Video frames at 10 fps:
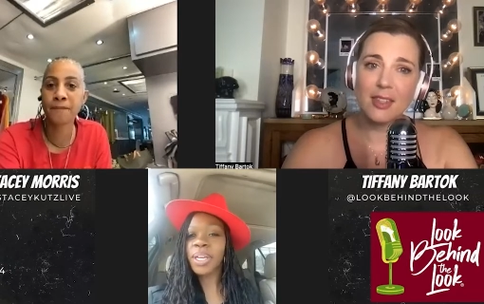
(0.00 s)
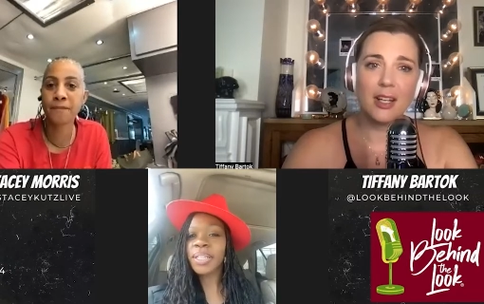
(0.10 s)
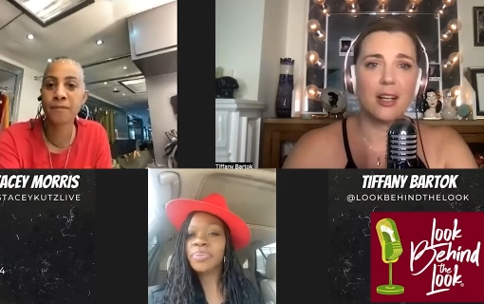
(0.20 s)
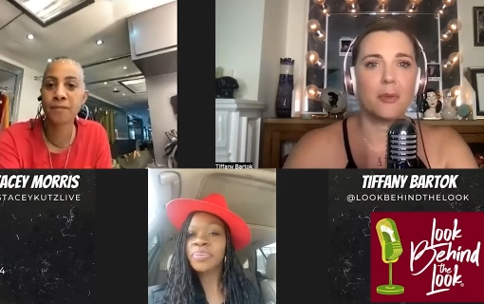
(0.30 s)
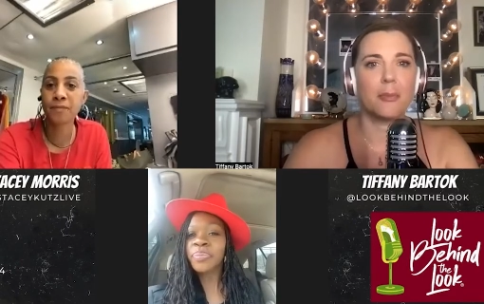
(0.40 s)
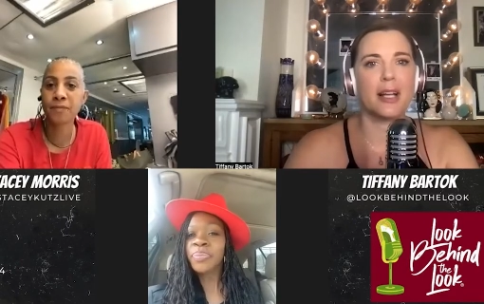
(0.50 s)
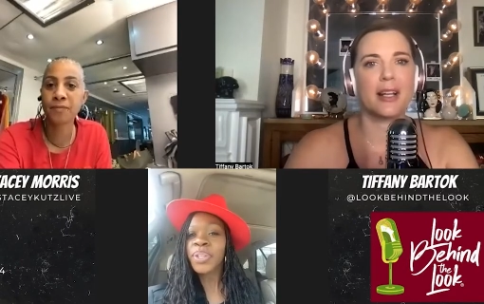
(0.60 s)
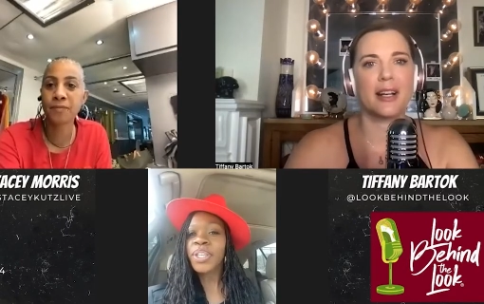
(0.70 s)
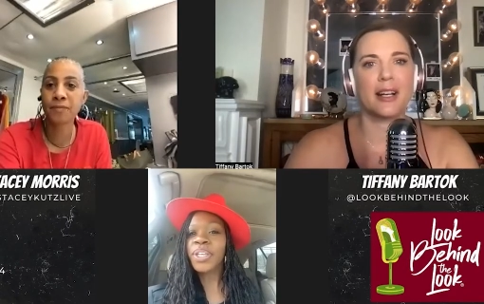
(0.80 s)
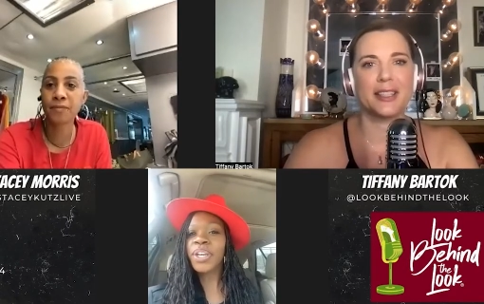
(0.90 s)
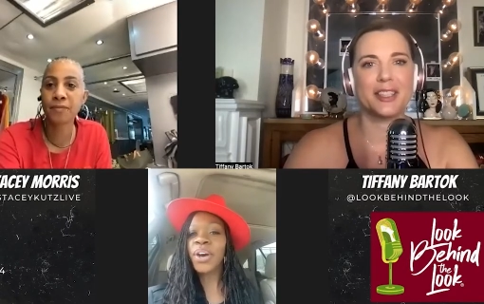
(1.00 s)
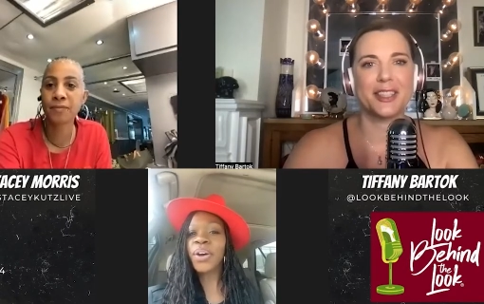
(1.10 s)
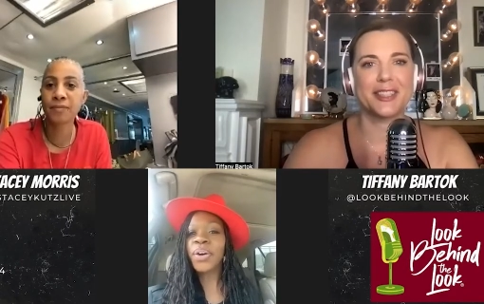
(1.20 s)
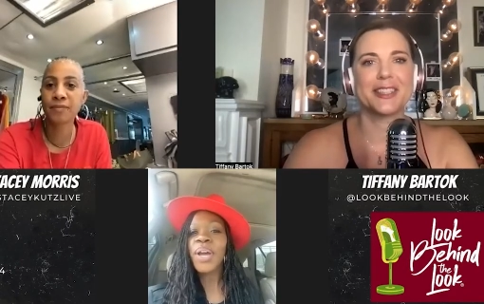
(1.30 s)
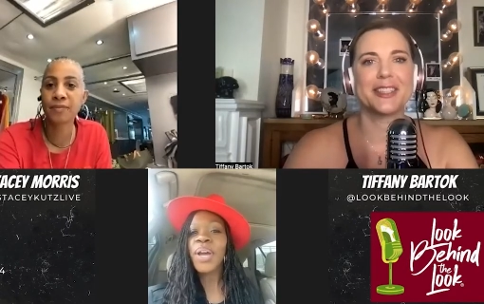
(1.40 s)
Speaker 1: Oh my You gosh. know,
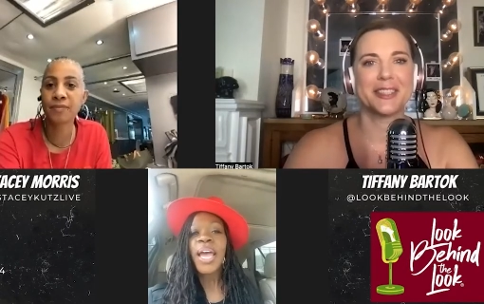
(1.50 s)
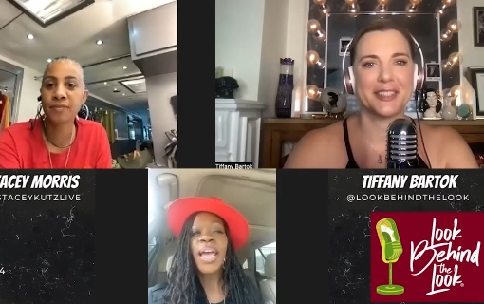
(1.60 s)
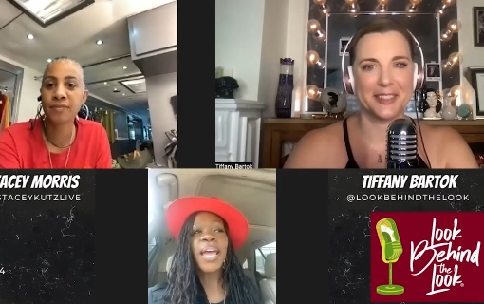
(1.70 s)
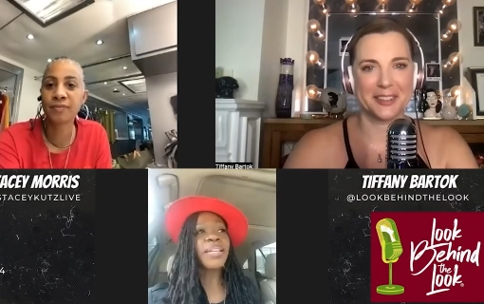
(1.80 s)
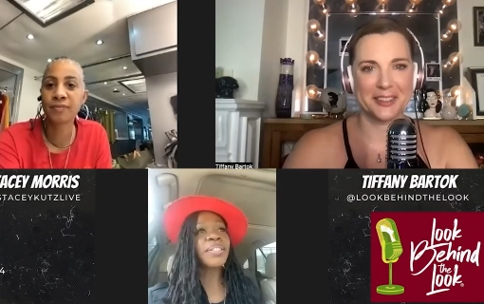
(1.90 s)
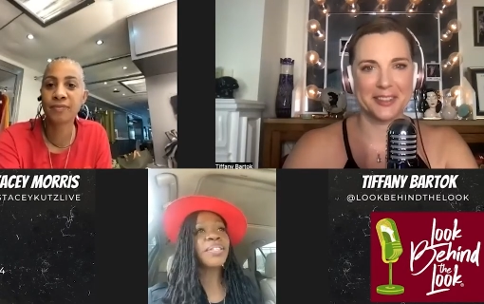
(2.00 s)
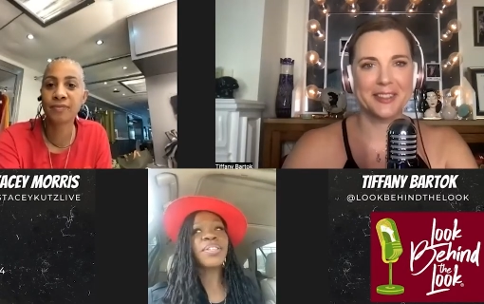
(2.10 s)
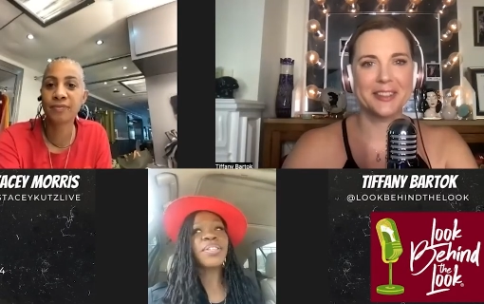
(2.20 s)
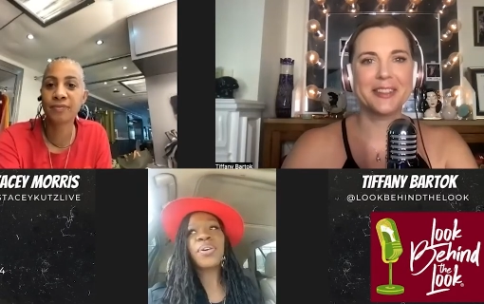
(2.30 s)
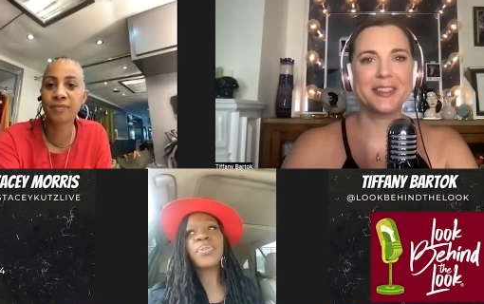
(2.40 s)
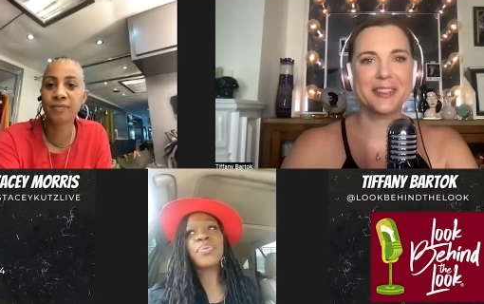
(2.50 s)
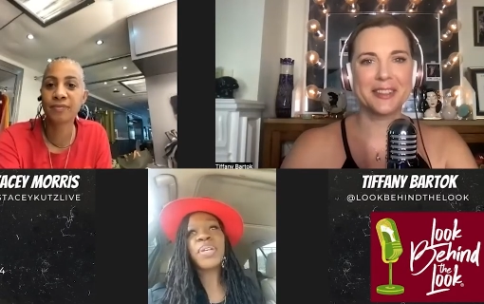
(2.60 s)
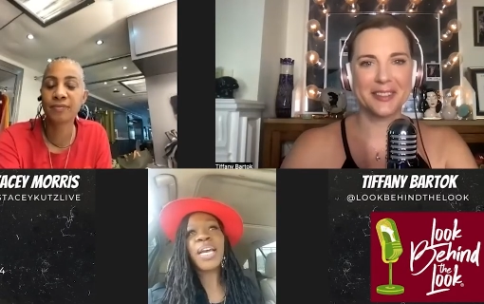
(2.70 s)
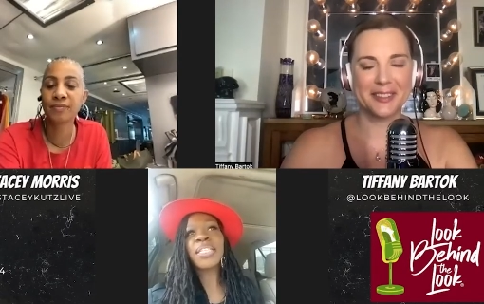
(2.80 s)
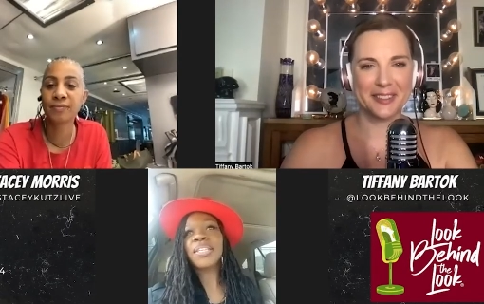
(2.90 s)
and you know, we got
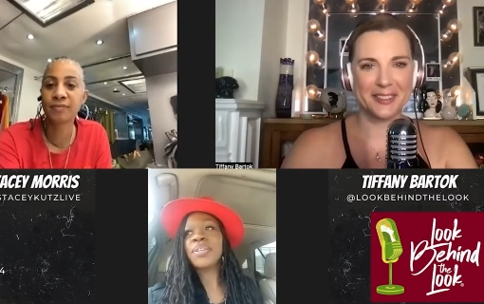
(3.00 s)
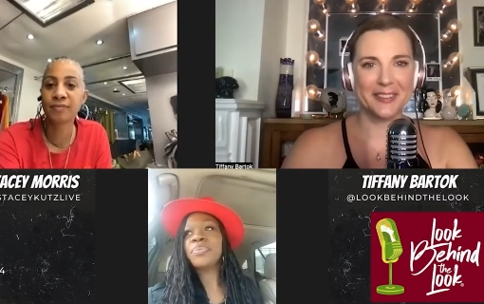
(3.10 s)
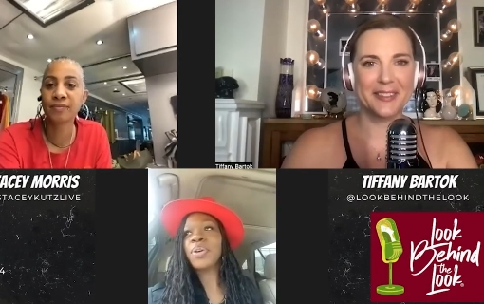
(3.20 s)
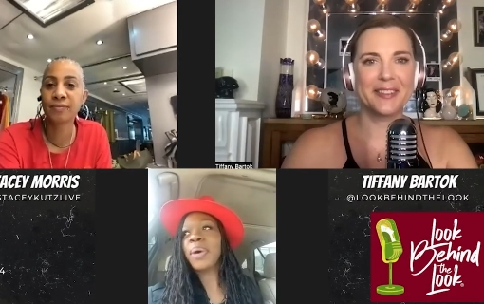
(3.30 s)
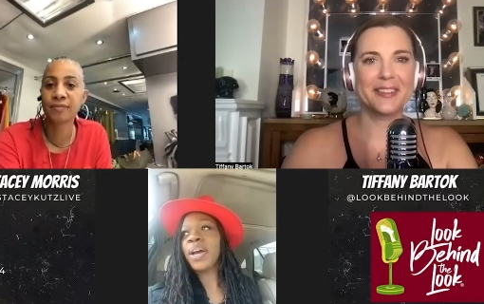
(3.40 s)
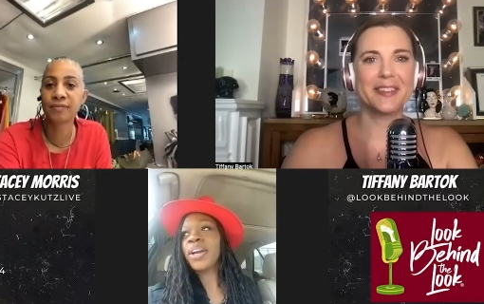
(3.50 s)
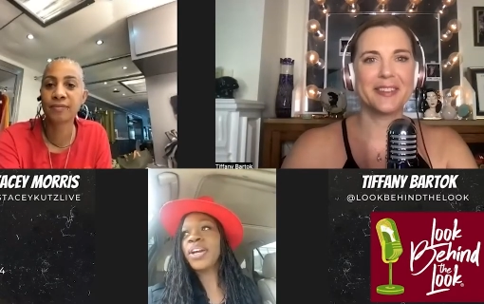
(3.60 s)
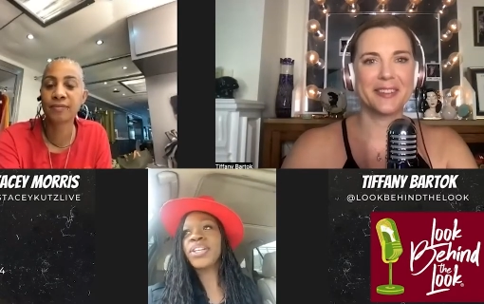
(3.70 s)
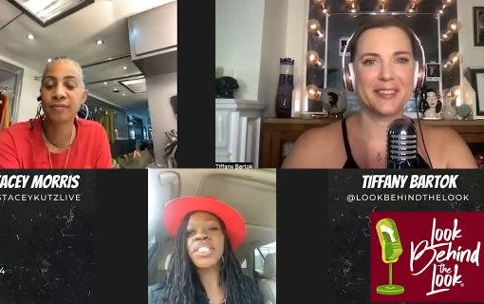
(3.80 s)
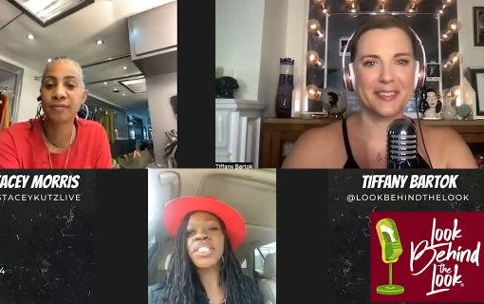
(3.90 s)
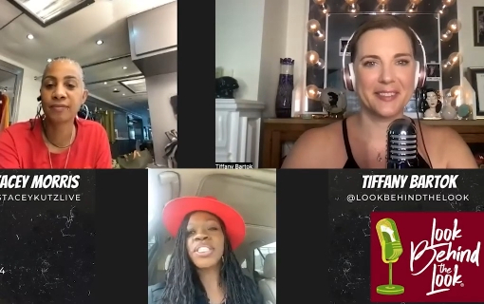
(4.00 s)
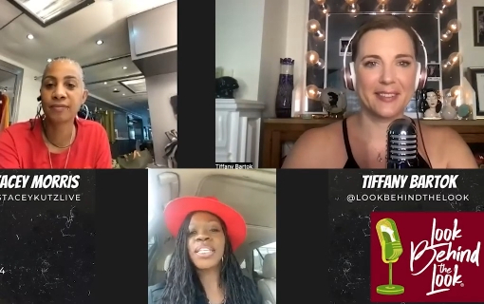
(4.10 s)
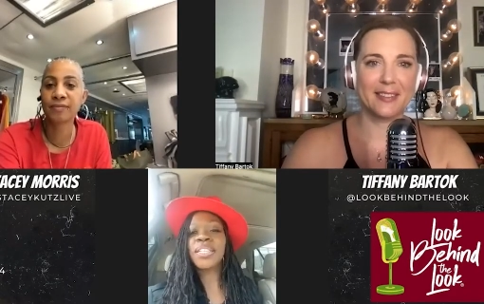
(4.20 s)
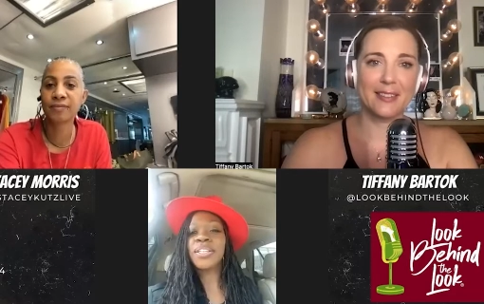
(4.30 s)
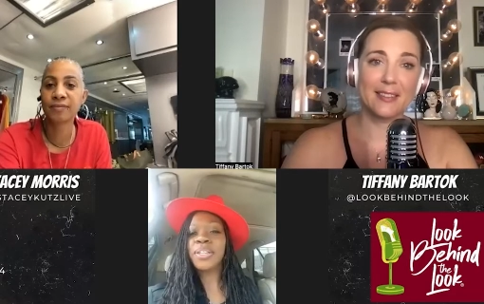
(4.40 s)
to learn more about her. She got
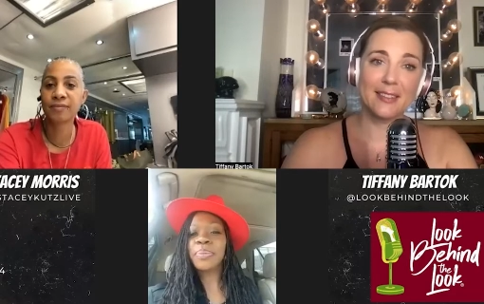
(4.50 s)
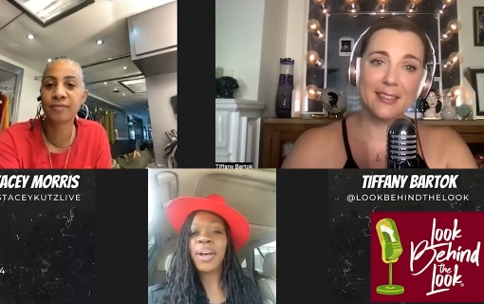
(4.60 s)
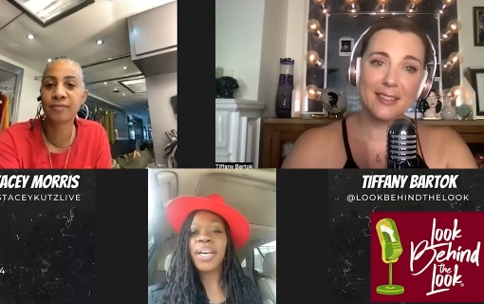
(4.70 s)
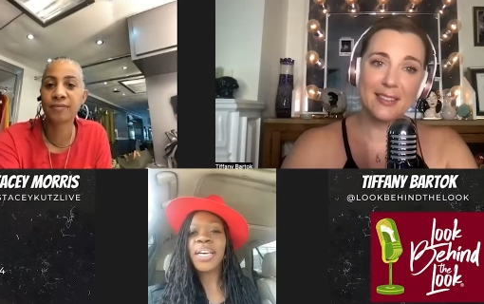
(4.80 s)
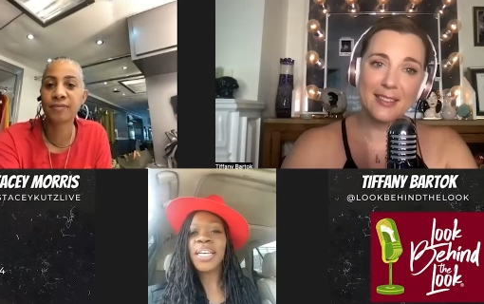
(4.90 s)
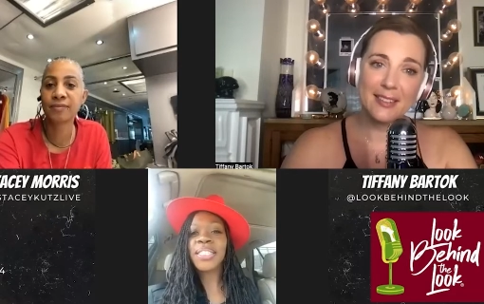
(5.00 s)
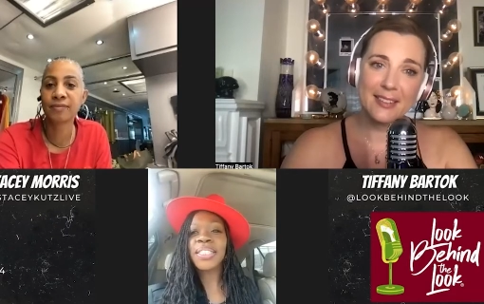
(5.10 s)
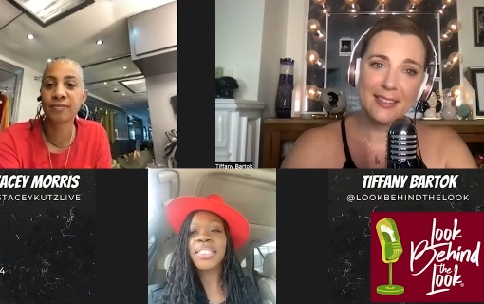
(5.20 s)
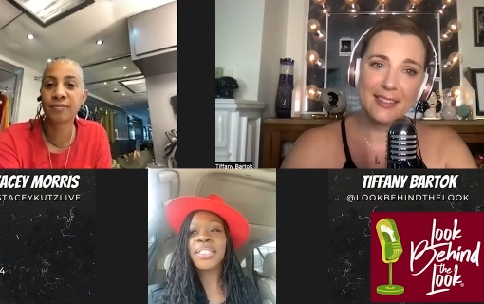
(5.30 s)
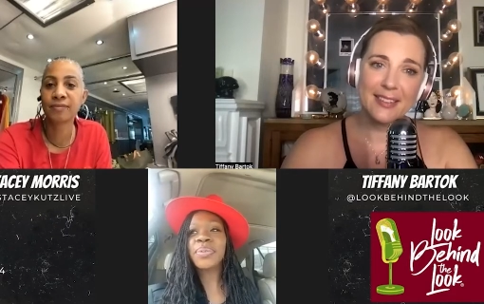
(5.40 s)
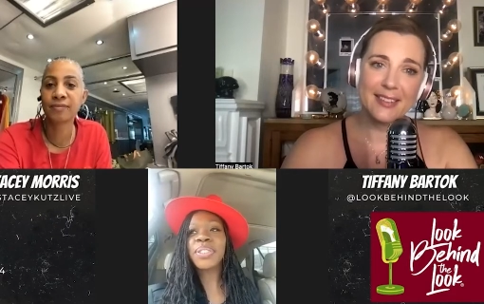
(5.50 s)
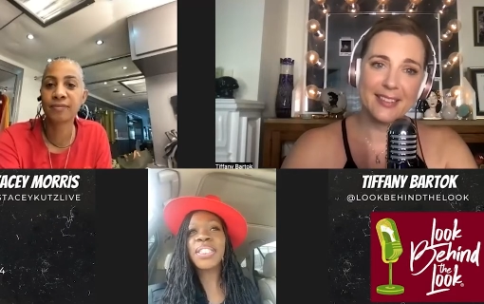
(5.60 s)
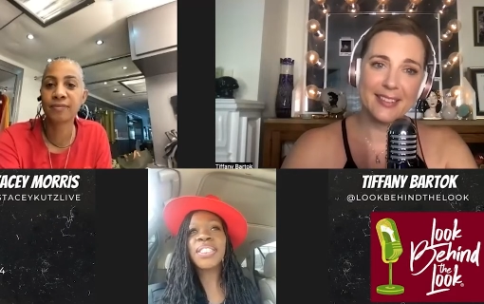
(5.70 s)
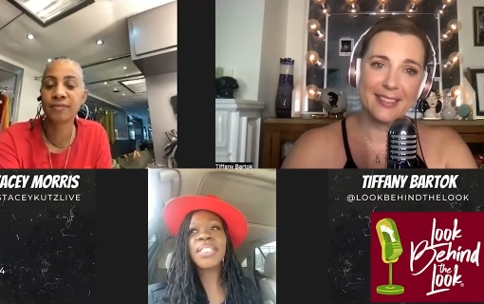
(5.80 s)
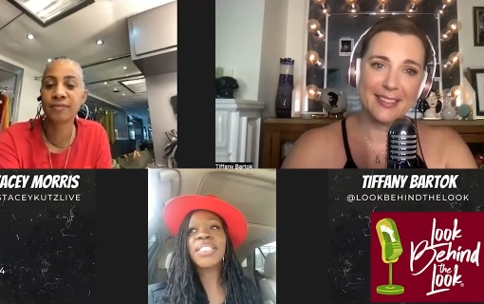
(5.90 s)
to learn about us. And she was
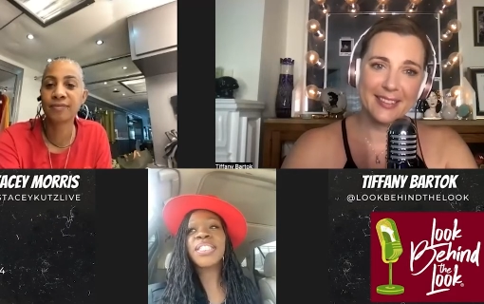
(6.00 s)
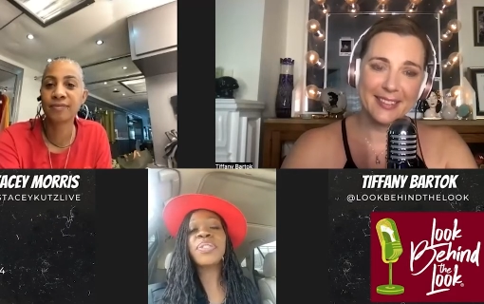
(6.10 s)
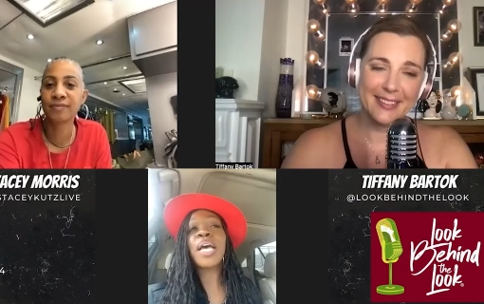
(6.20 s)
just, she was